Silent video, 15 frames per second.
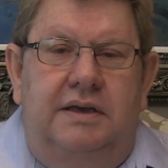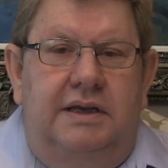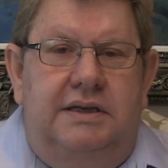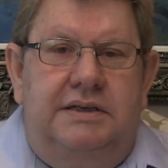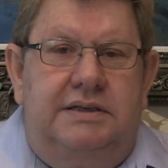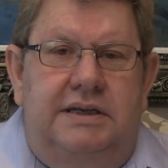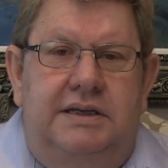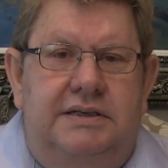
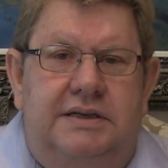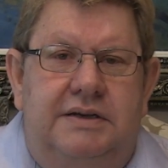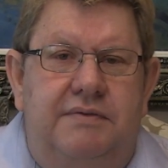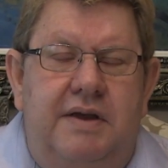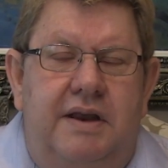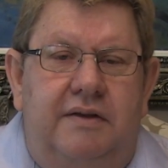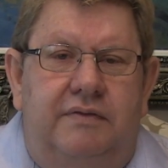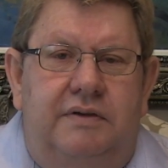is
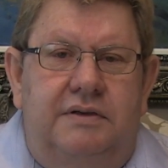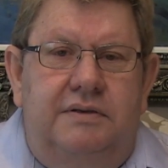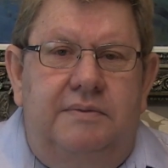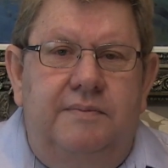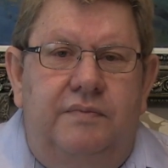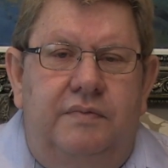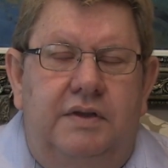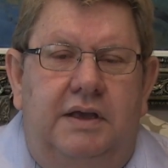irrelevant.
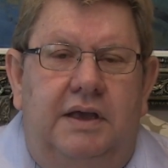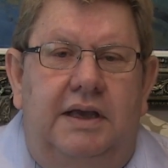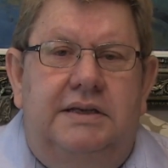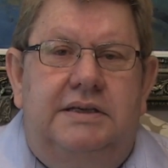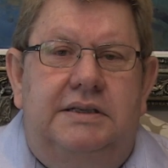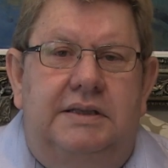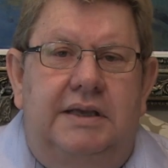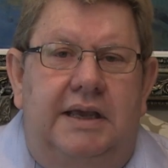
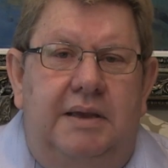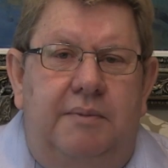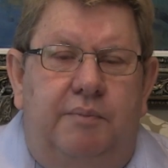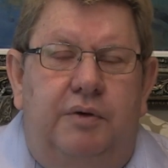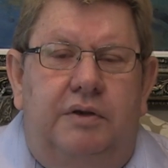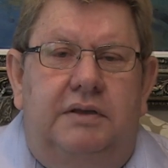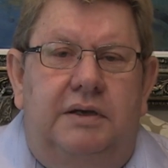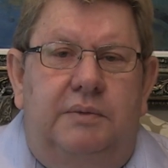It's the
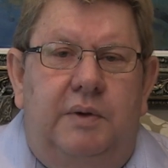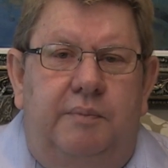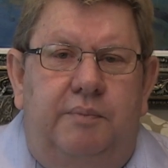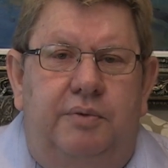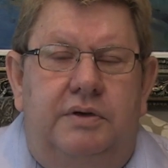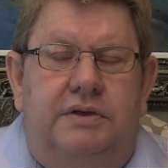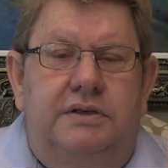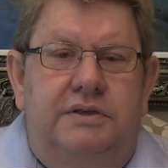input that we
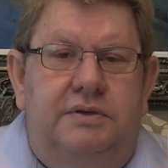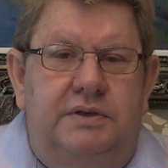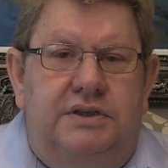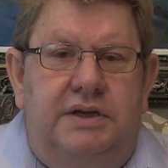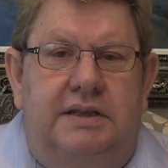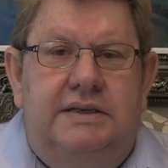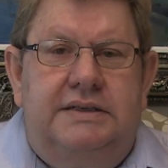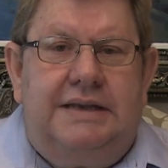put into
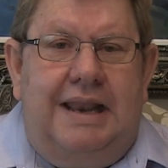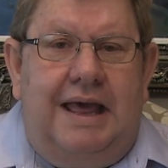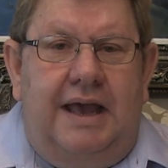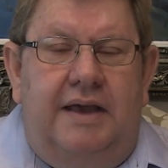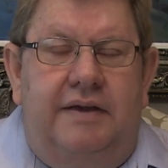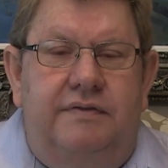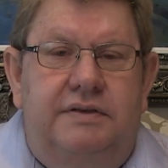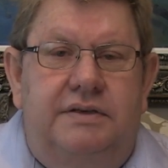each other's
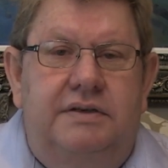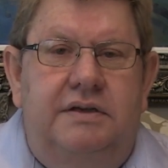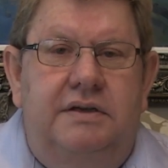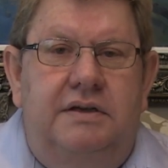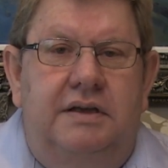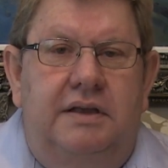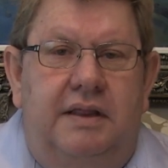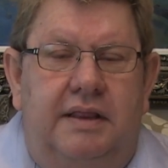lives
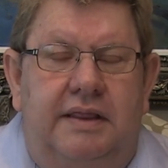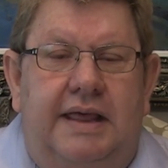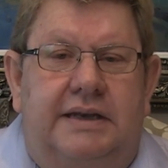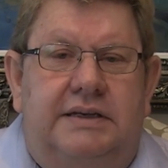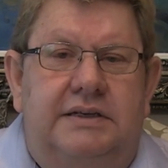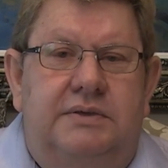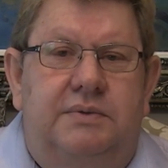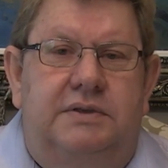
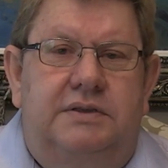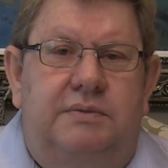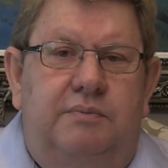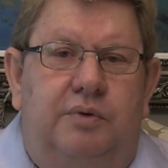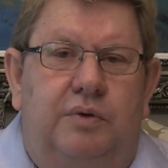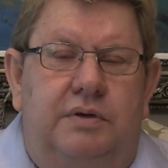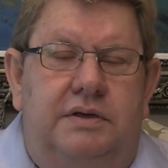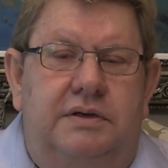that is what's
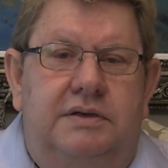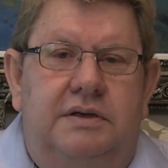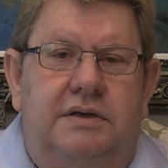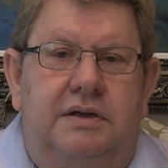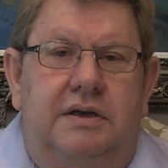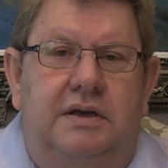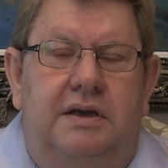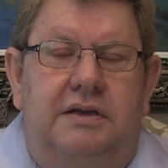important.
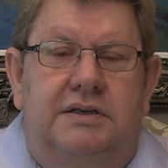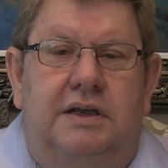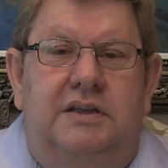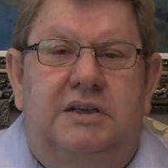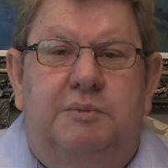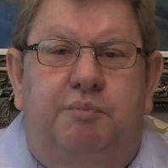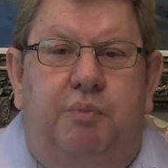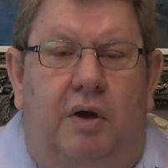So
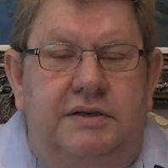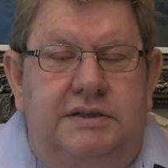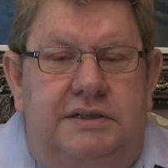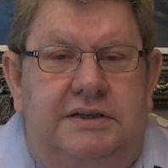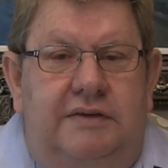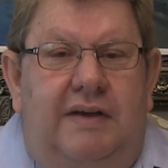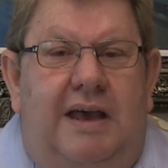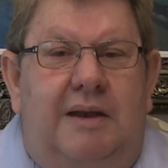this
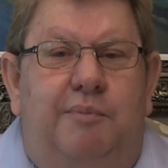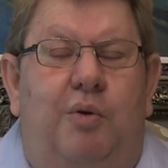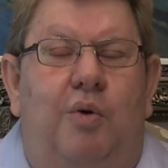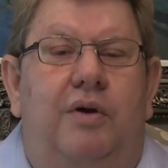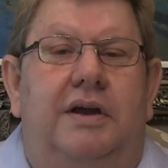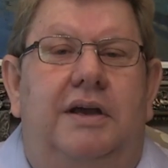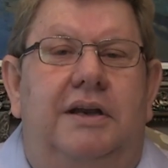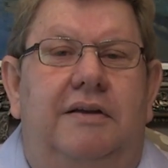positive
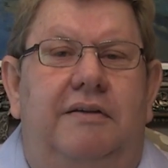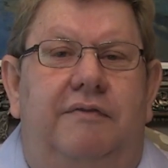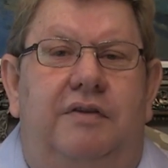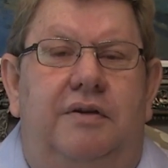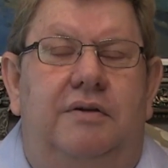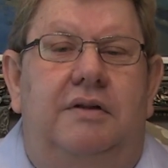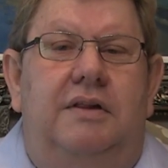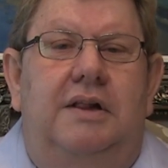outpouring, and if
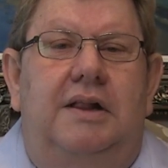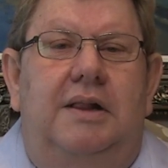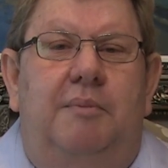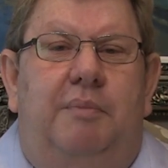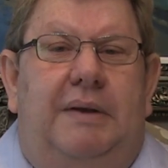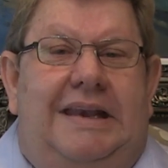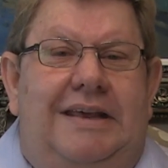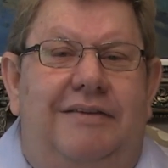you
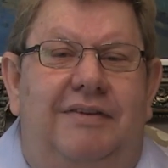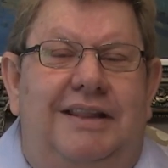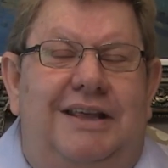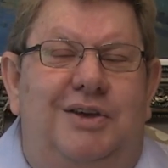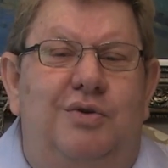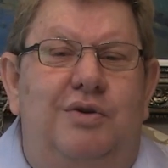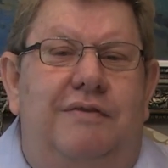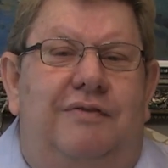believe in the
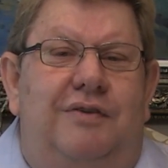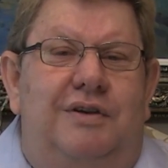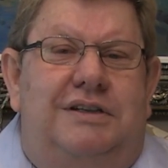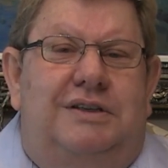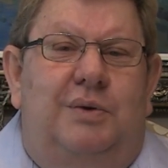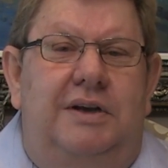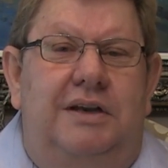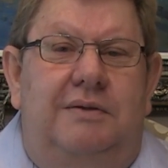
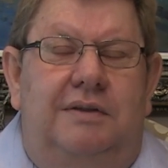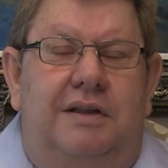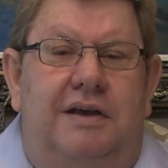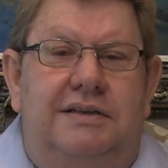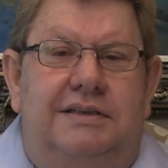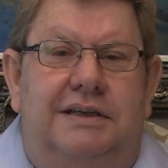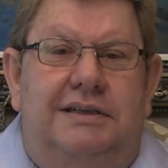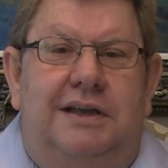universe or any of
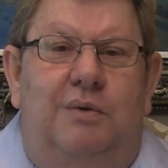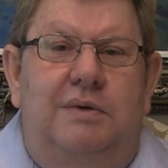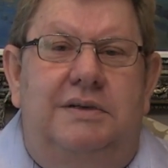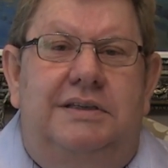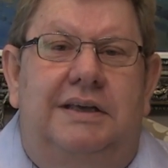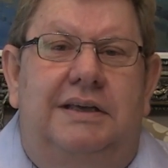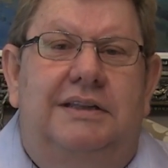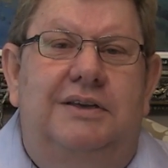those things, I
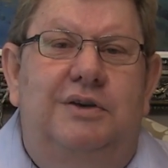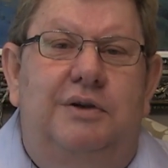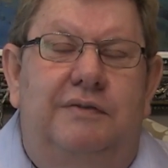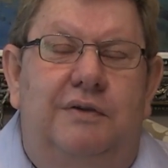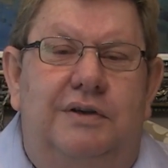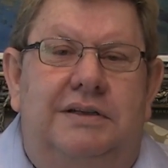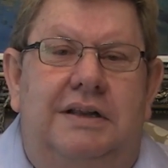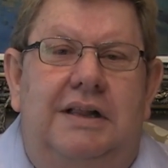always think the
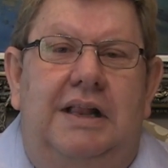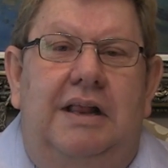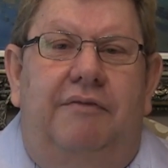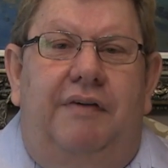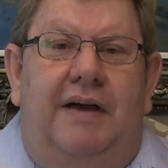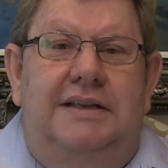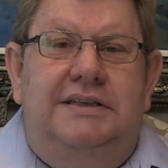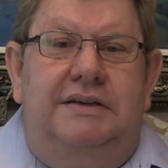universe
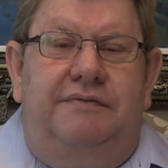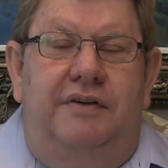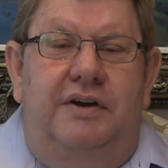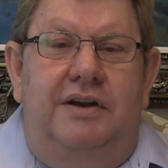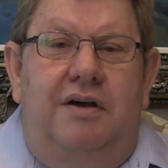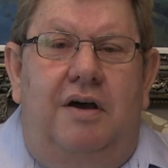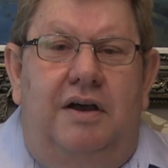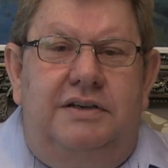finds it
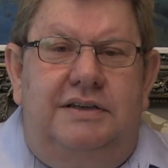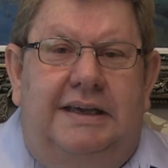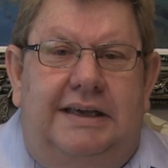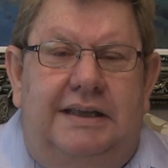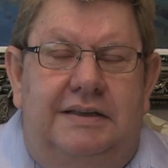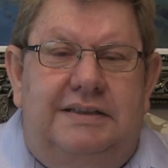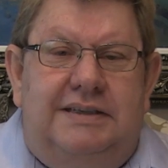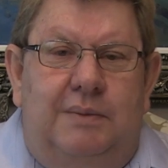very hard to
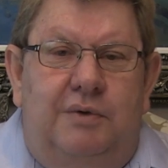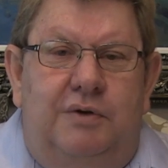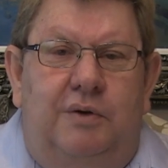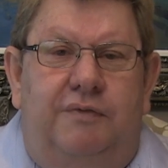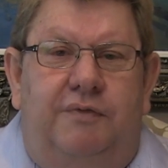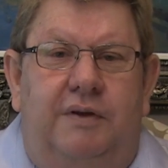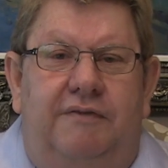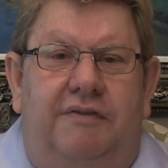kill someone
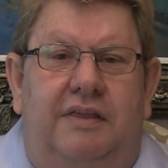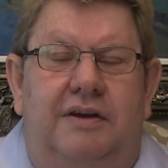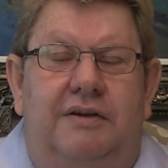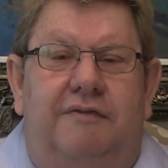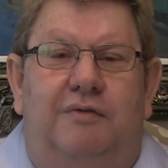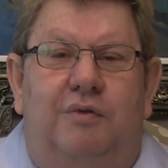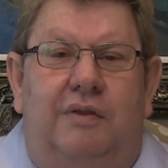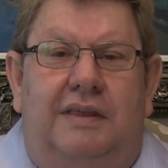off when
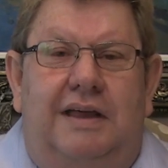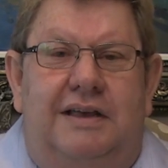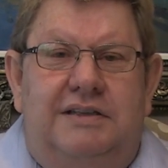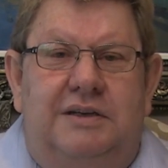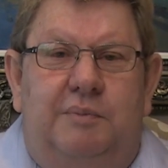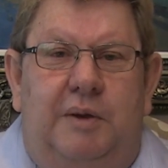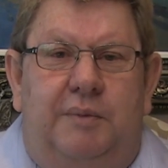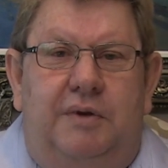3,000 or
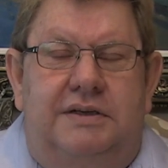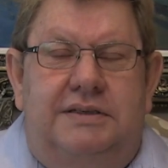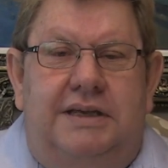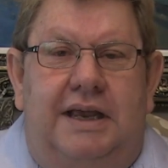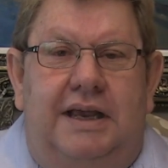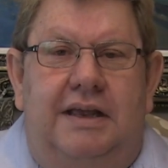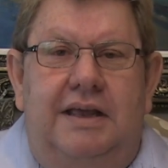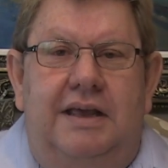4,000 people are
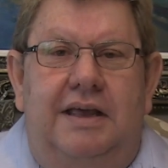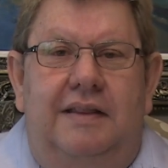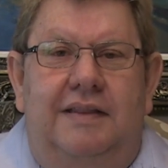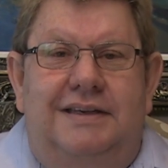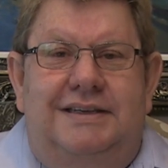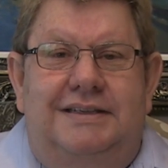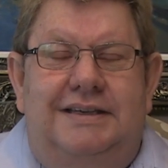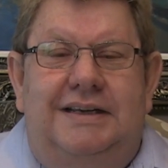saying,
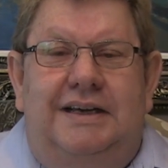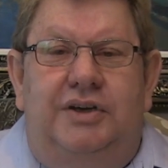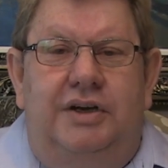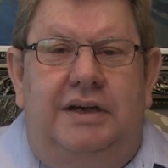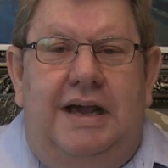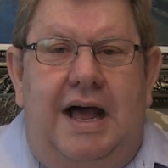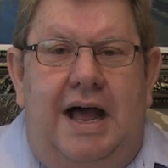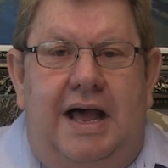this is a
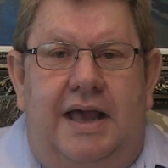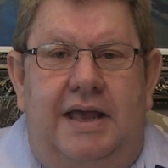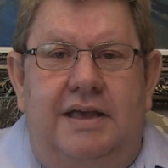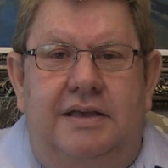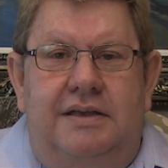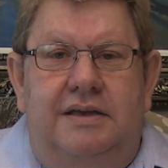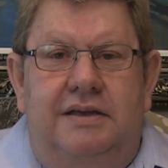good guy,